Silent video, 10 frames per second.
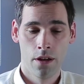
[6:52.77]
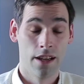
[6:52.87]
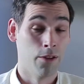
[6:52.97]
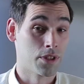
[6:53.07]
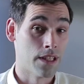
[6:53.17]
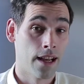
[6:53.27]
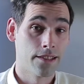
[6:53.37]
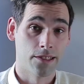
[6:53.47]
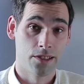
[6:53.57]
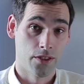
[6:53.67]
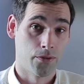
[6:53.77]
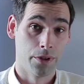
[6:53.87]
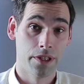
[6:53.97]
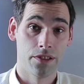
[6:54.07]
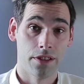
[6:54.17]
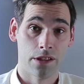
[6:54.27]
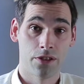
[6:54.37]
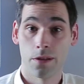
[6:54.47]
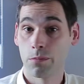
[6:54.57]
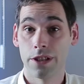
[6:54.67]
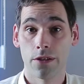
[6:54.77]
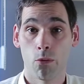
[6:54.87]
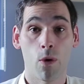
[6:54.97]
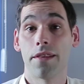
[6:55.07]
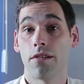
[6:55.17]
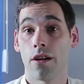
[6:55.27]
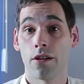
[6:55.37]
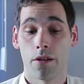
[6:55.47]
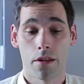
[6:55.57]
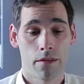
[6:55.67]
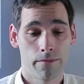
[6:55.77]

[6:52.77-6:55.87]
That was not successful this year simply due to weather on Earth.